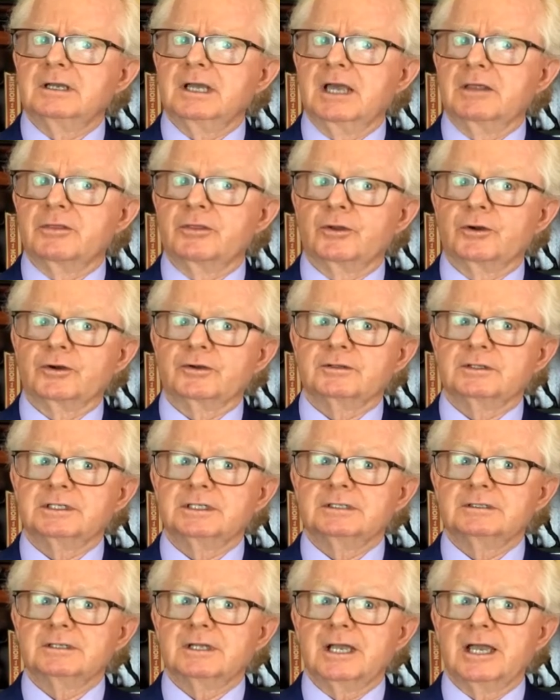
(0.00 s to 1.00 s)
and
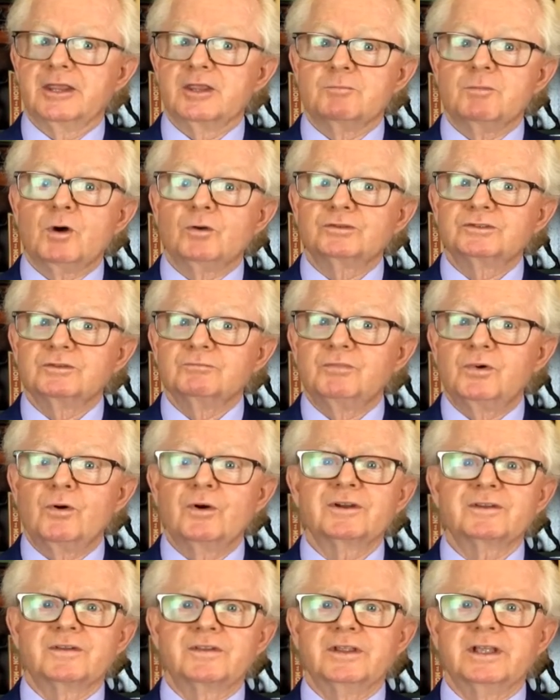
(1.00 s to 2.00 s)
thirdly, and the most
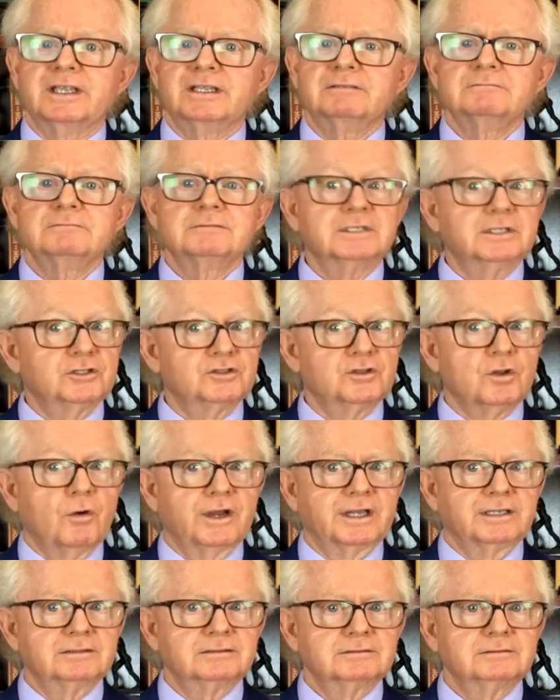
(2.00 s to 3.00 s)
important thing, is
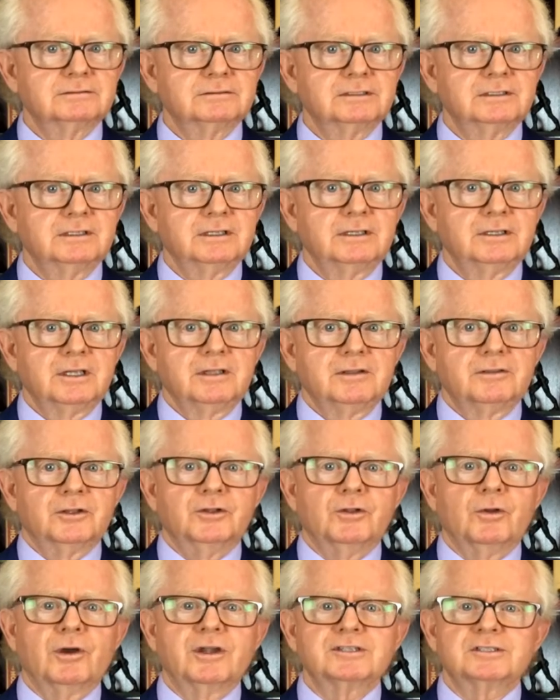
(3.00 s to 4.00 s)
noise. The
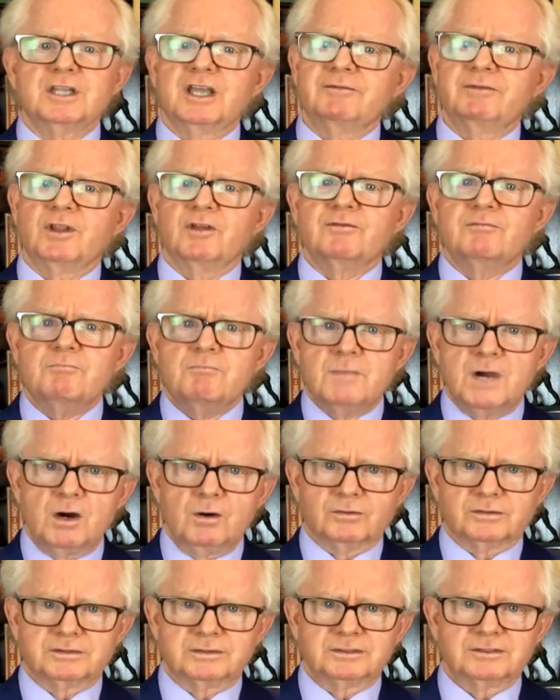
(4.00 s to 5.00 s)
noise level of
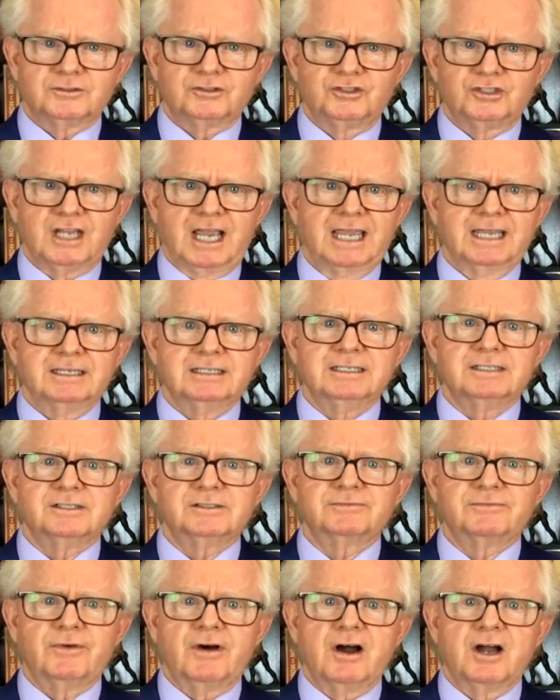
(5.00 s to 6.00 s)
most
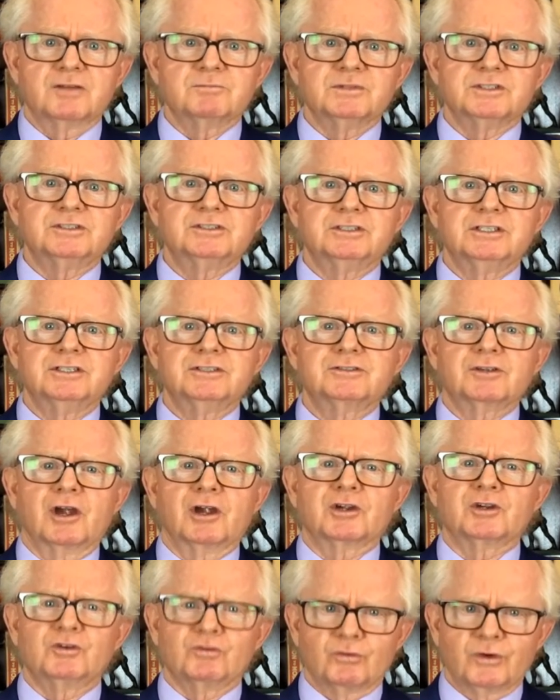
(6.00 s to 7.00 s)
Chinese fog machines
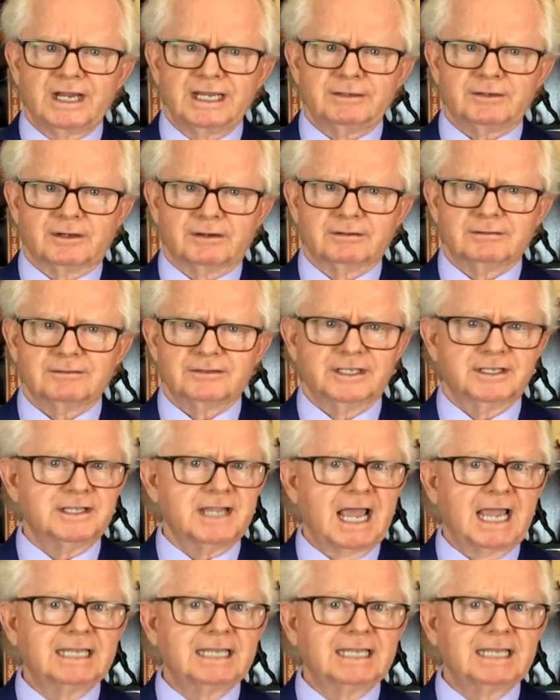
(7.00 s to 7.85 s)
are greater than